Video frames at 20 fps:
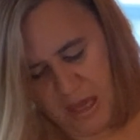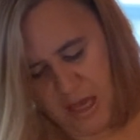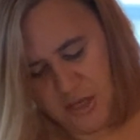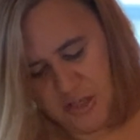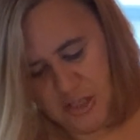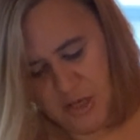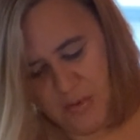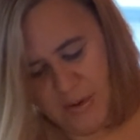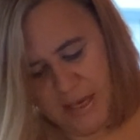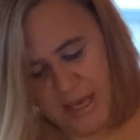
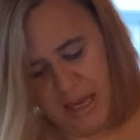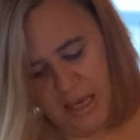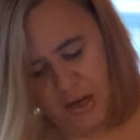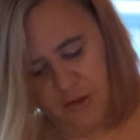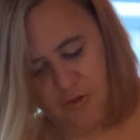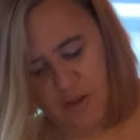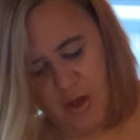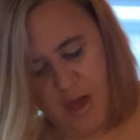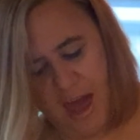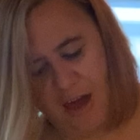So again,
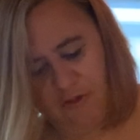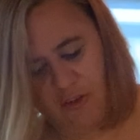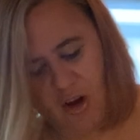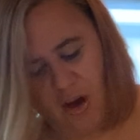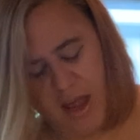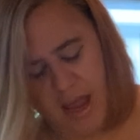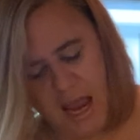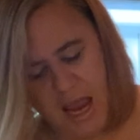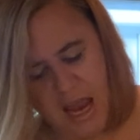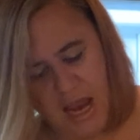if you have
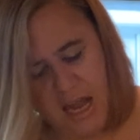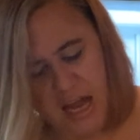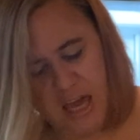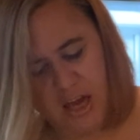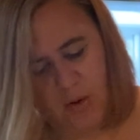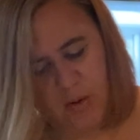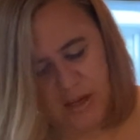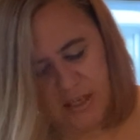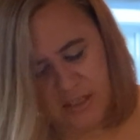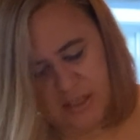got any
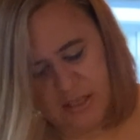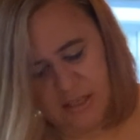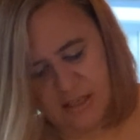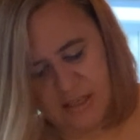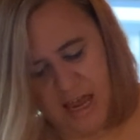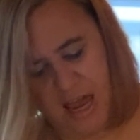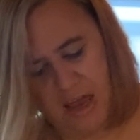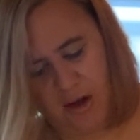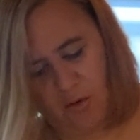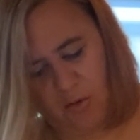questions
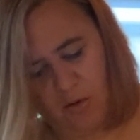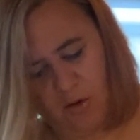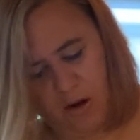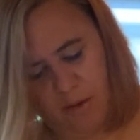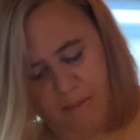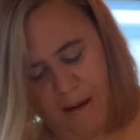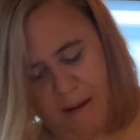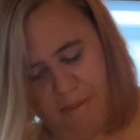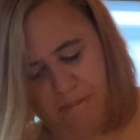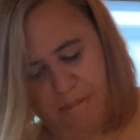at all
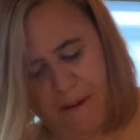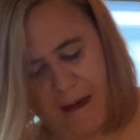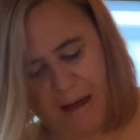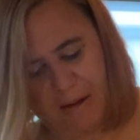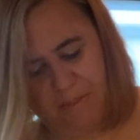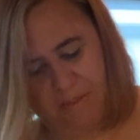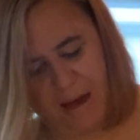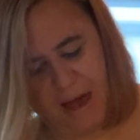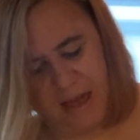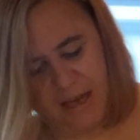about bug
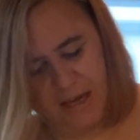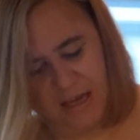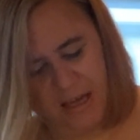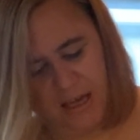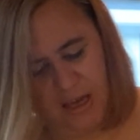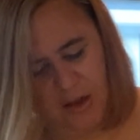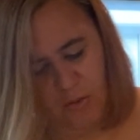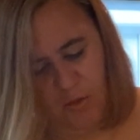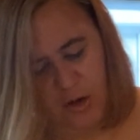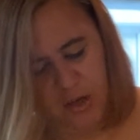
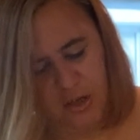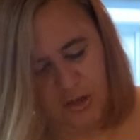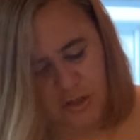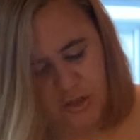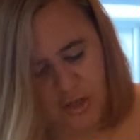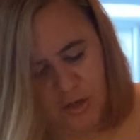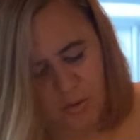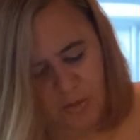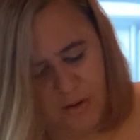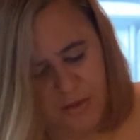making, what you
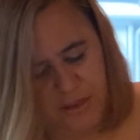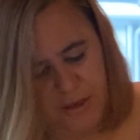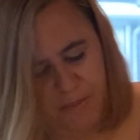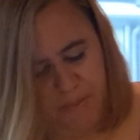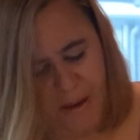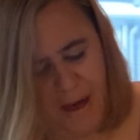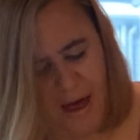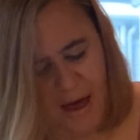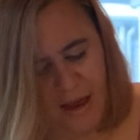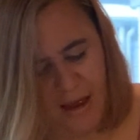do with the
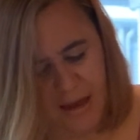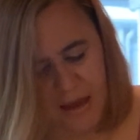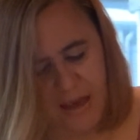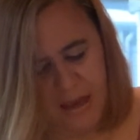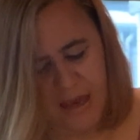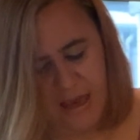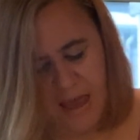bug,